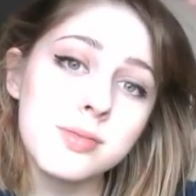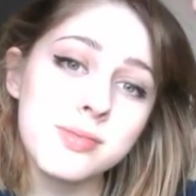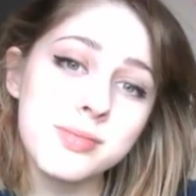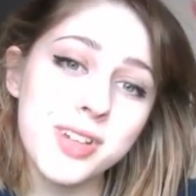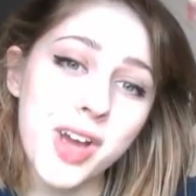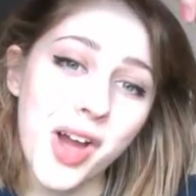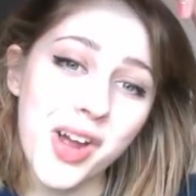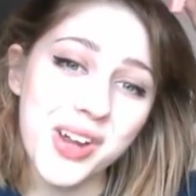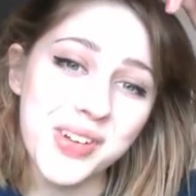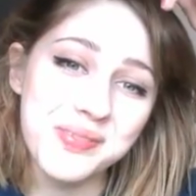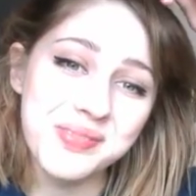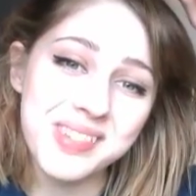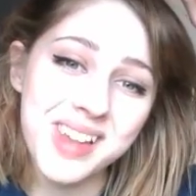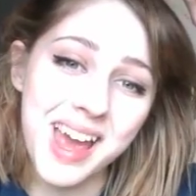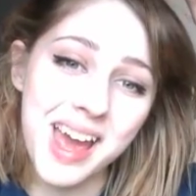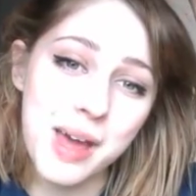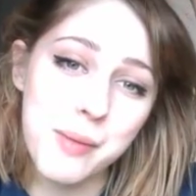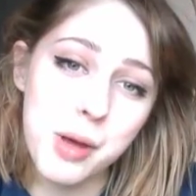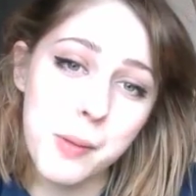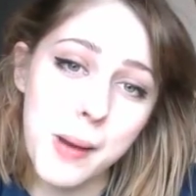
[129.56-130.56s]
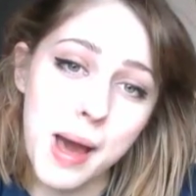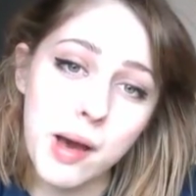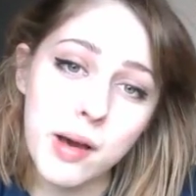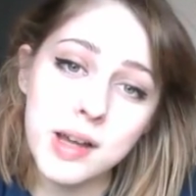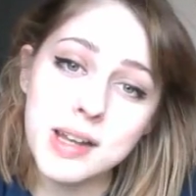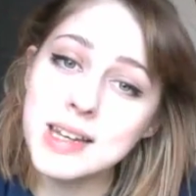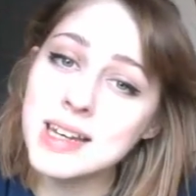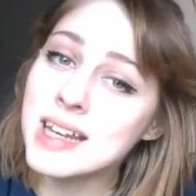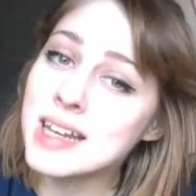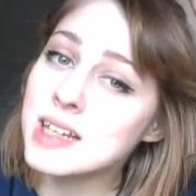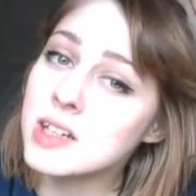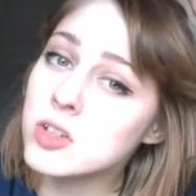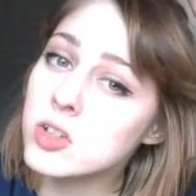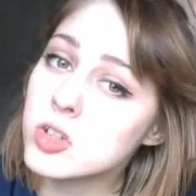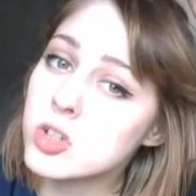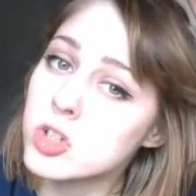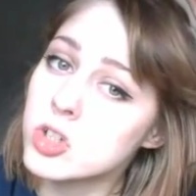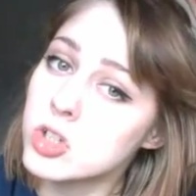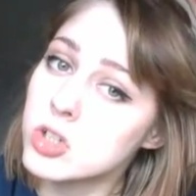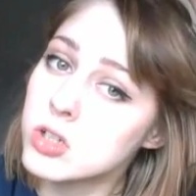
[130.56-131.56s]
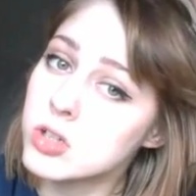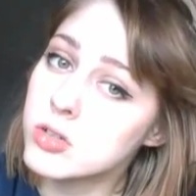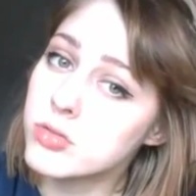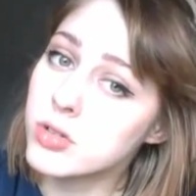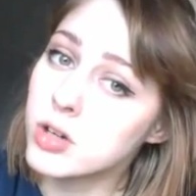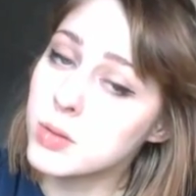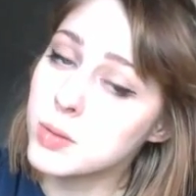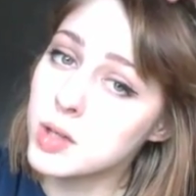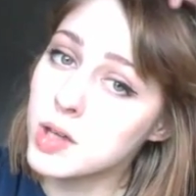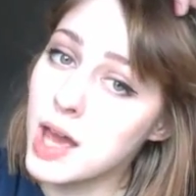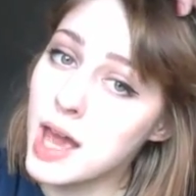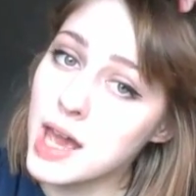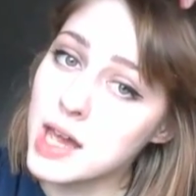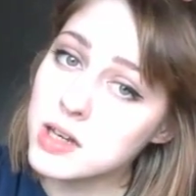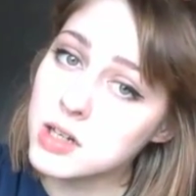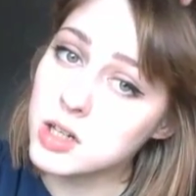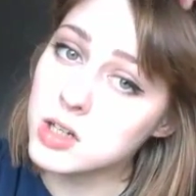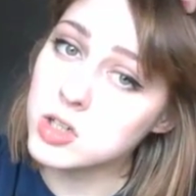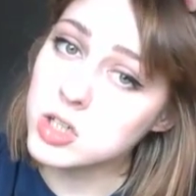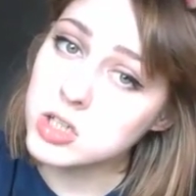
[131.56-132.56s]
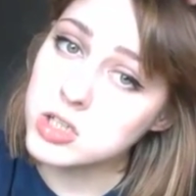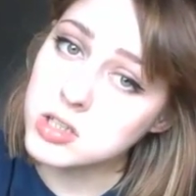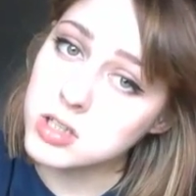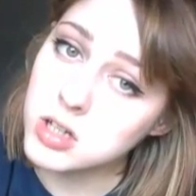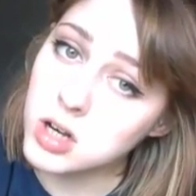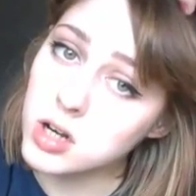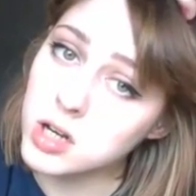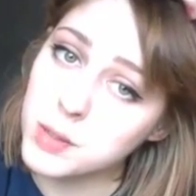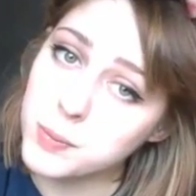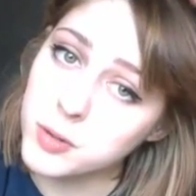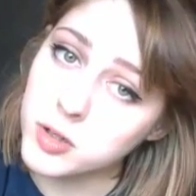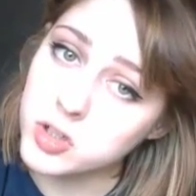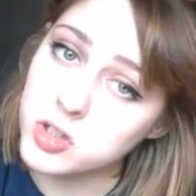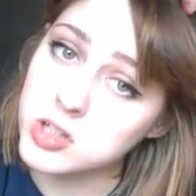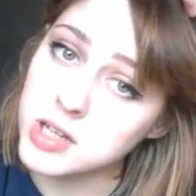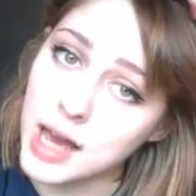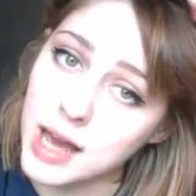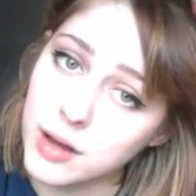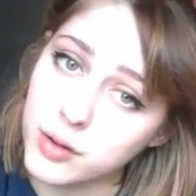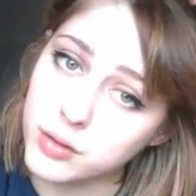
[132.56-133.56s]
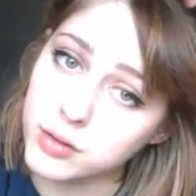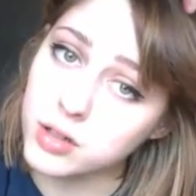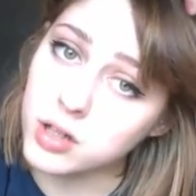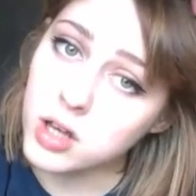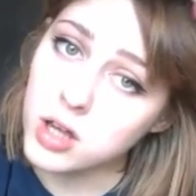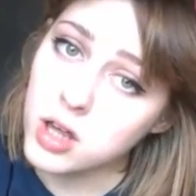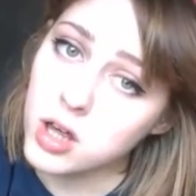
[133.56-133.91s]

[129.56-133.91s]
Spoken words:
comb about 1 inch from your head and just slowly push down.